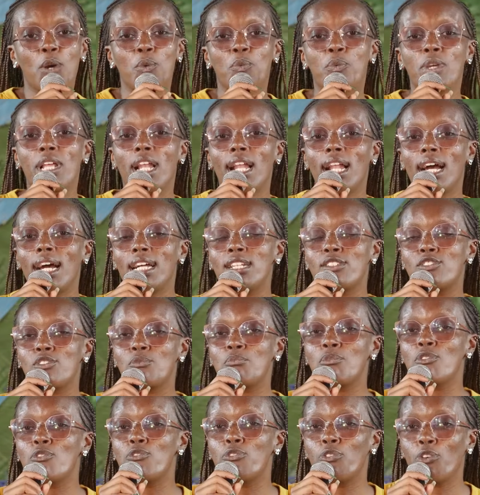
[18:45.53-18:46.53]
we learn to
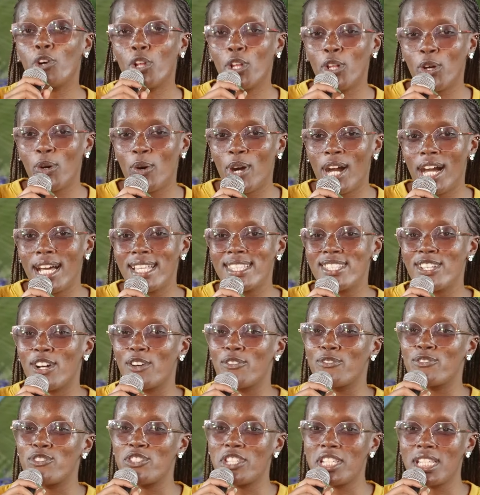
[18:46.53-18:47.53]
be followers
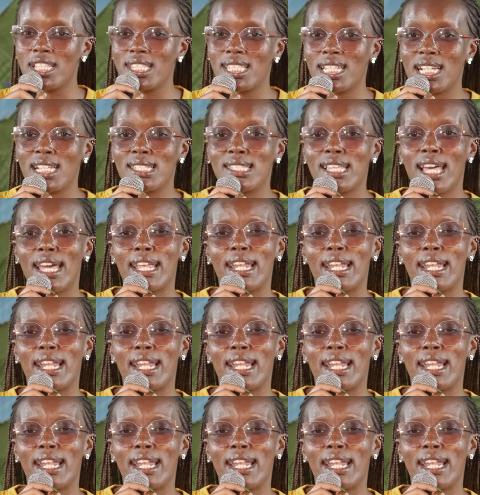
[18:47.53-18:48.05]
of jesus